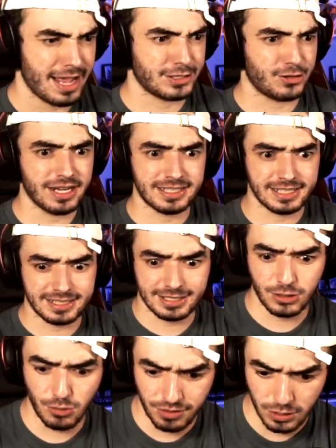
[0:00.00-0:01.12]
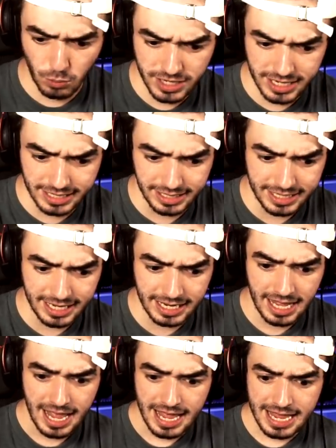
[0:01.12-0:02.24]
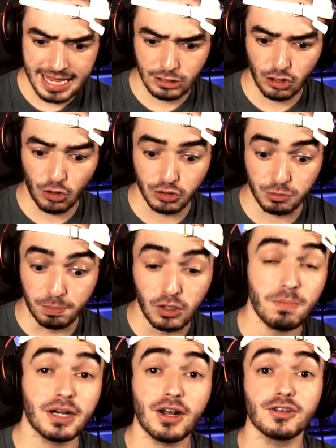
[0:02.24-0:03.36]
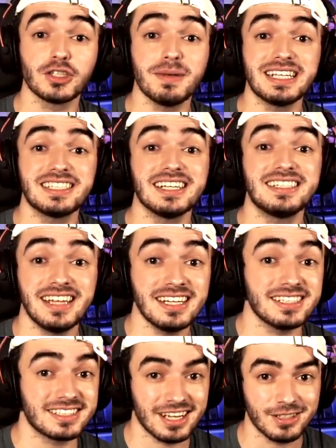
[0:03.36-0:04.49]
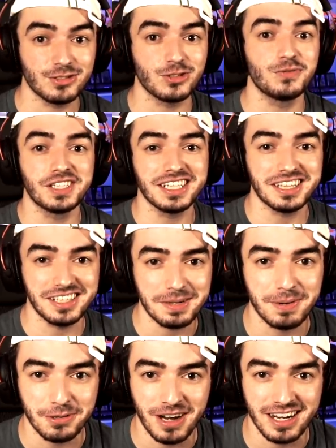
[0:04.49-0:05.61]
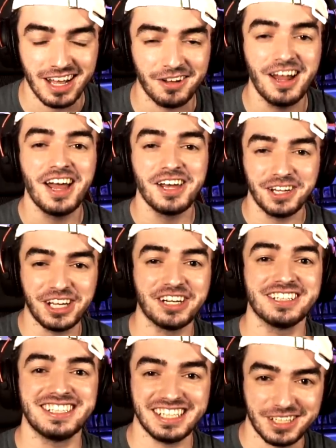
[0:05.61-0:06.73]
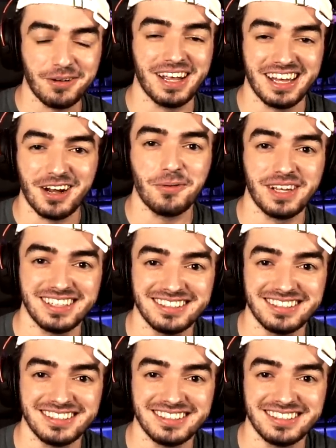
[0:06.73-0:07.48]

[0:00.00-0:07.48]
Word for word: Yeah, it's crazy. It's this new thing. When you click it, it turns blue, but it also makes a ding sound. So if you click the like button right now, you'll hear a ding. Go ahead. I'll wait.